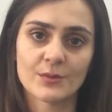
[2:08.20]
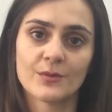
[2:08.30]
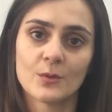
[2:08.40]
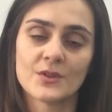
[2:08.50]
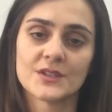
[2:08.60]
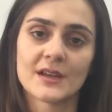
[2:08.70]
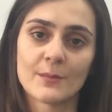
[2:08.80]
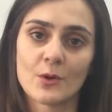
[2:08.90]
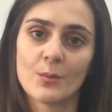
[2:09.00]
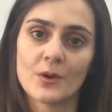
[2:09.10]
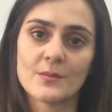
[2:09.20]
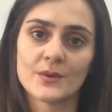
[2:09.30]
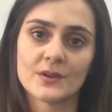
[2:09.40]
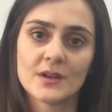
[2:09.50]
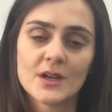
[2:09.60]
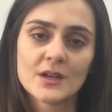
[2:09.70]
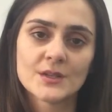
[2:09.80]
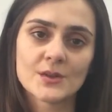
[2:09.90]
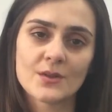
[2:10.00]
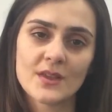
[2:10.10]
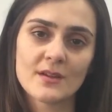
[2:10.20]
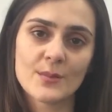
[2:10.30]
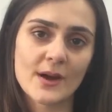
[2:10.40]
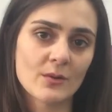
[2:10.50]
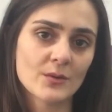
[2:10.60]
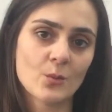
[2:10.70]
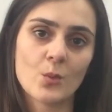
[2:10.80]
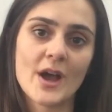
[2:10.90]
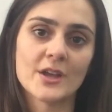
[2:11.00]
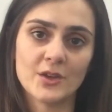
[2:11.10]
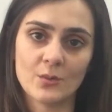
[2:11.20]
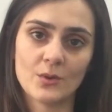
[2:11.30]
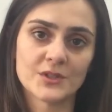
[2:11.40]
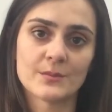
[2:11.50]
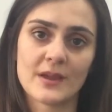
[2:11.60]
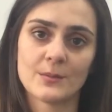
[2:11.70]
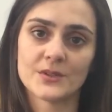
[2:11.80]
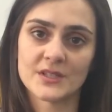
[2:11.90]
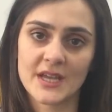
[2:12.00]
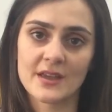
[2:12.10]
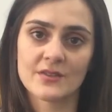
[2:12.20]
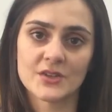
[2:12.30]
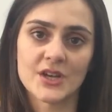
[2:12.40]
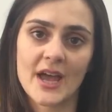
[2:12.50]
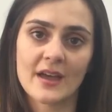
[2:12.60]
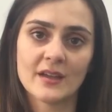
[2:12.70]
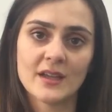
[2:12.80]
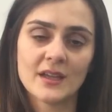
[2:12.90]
before the demo appointment. So think about where you want to be able to take the chair,